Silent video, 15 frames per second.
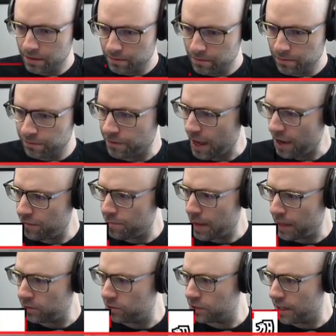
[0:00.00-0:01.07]
5
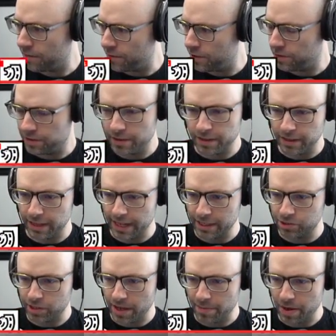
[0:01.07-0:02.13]
pounds heavier than the
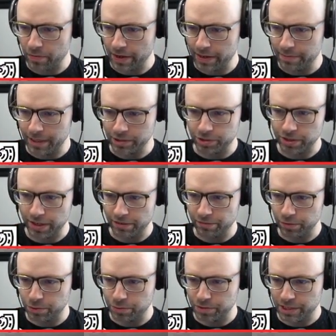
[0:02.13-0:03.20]
last time I weighed myself,
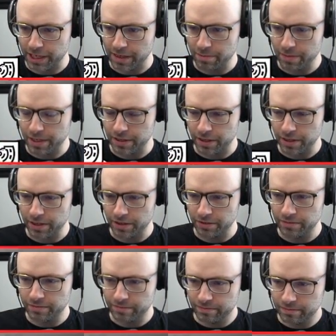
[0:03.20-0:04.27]
which was like a month ago.
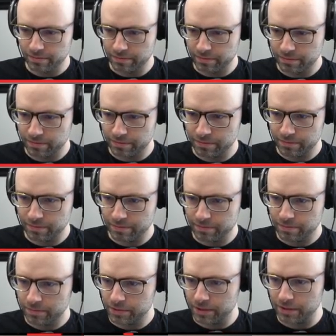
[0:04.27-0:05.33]

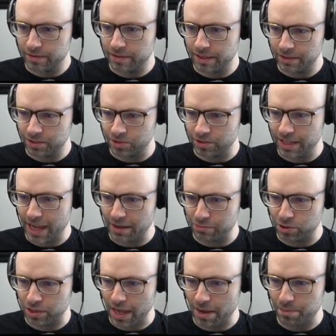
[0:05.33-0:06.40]
It's a damn
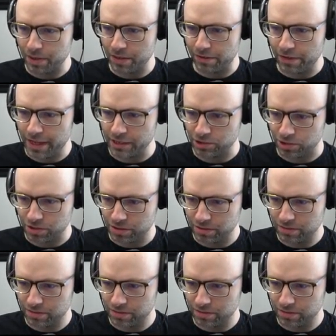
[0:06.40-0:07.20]
slap in the face.